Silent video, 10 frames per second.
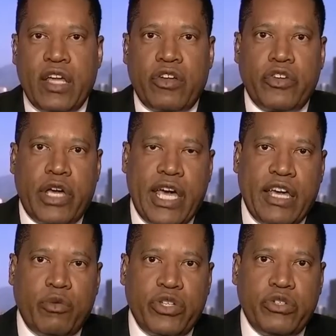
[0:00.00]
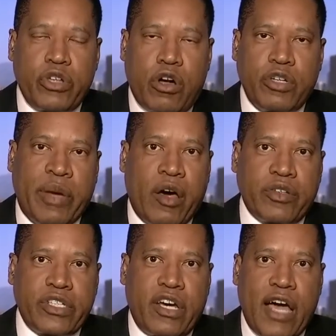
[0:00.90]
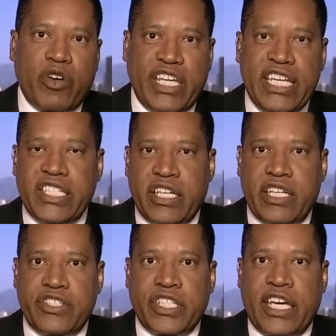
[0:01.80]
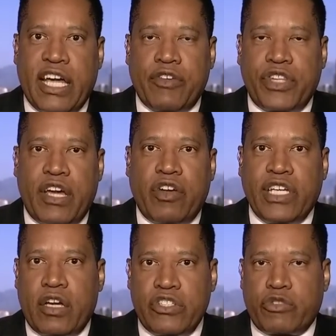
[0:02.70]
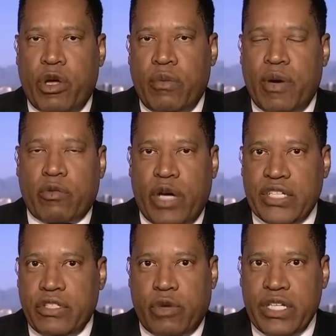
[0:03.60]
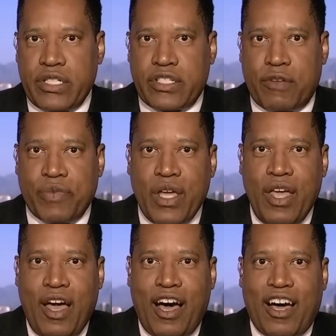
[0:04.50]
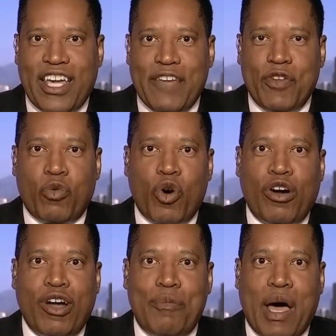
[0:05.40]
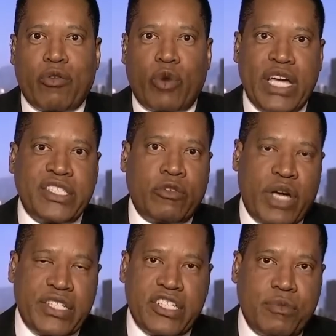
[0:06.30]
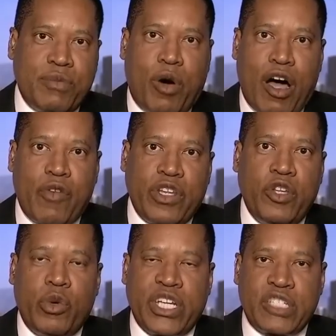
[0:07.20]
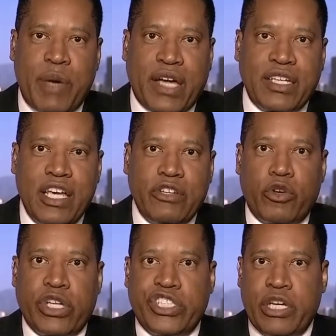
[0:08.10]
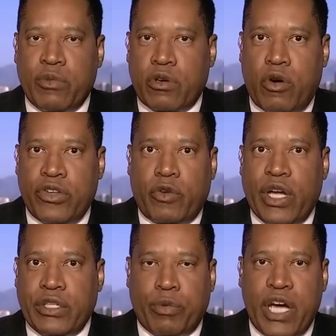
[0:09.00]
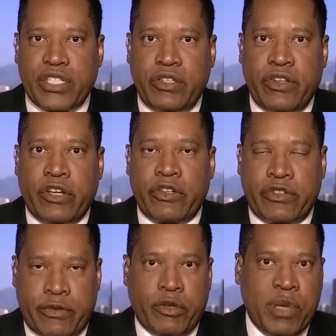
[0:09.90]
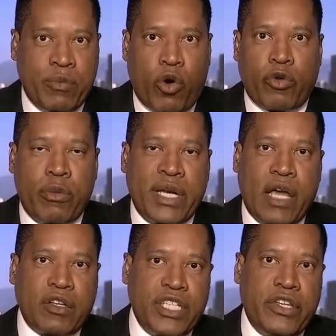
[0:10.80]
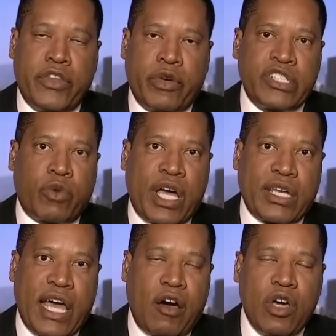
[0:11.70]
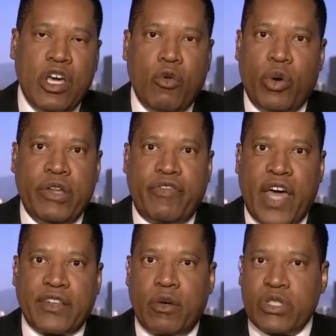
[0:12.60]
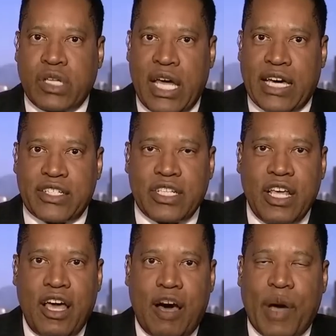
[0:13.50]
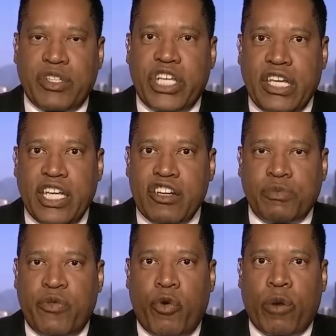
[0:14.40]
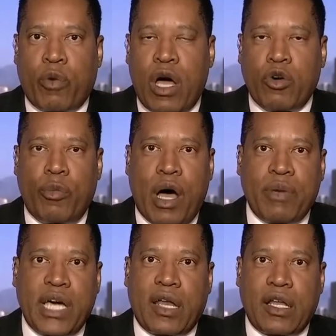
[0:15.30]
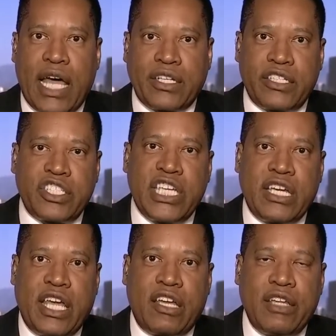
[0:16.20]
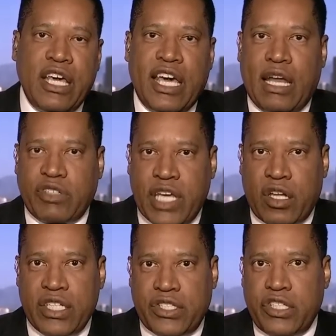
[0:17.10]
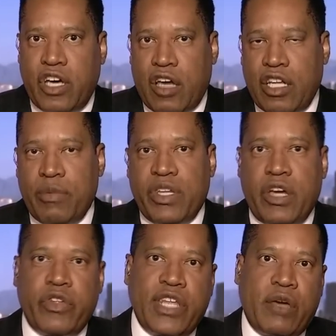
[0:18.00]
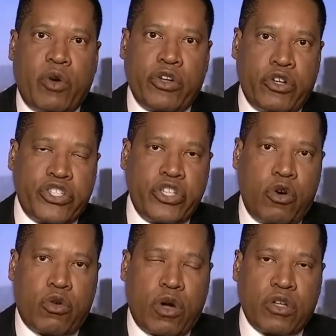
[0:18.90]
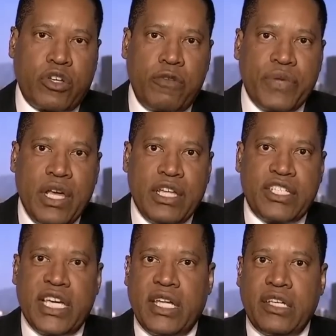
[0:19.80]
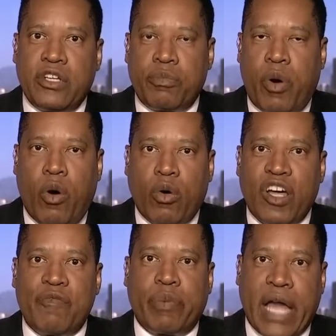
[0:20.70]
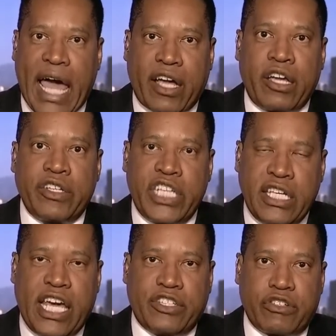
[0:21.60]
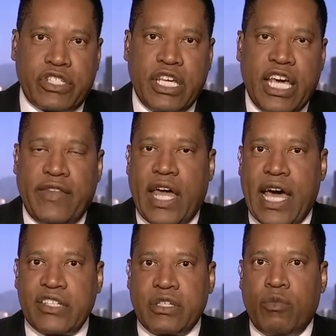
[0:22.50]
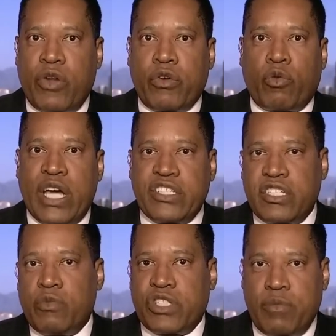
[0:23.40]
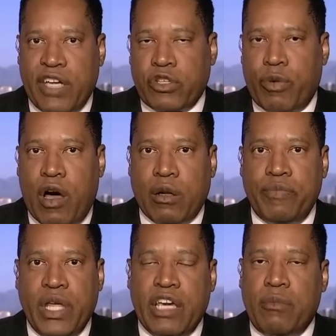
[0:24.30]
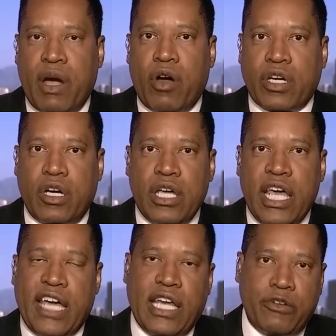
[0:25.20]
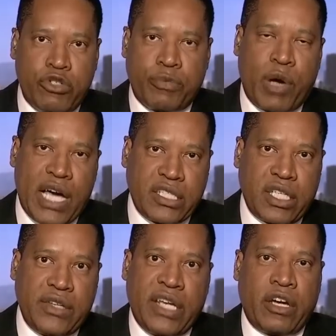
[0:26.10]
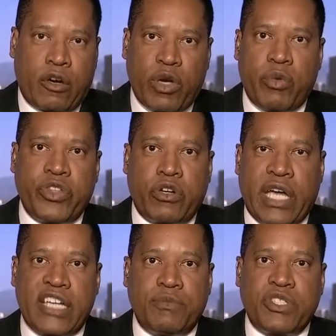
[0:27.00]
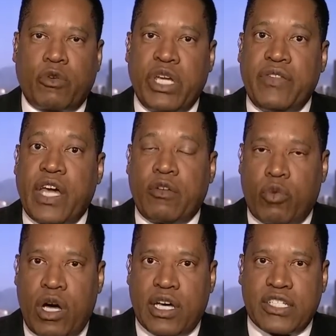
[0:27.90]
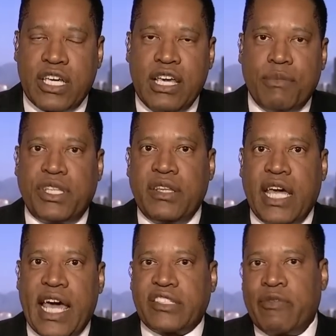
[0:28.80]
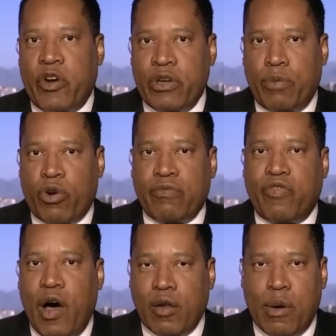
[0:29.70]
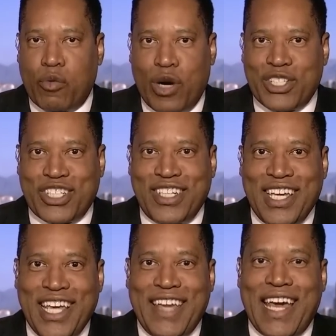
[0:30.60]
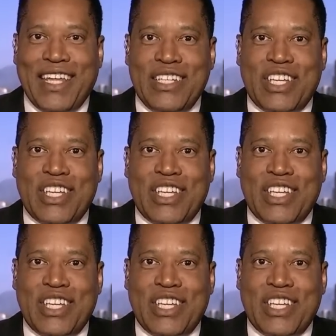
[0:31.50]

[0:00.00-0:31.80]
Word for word: the nail on your head when you talked about uh, how easy it is to get out there and yell and scream about race and racism. Uh, if it were about race and racism and poverty, you would expect during Jim Crow and the Great Depression there to be more criminality than there is right now, when in fact there was less. About 10 years before Barack Obama got elected, CNN, and I was telling this to Don Lemon the other day on your show, Geraldo, CNN did a poll of black teenagers, and they asked him whether racism was a major problem in America, and not too surprisingly, they agree with your guest, Ms. Greene, that it was. But then they ask a very important follow-up question, and that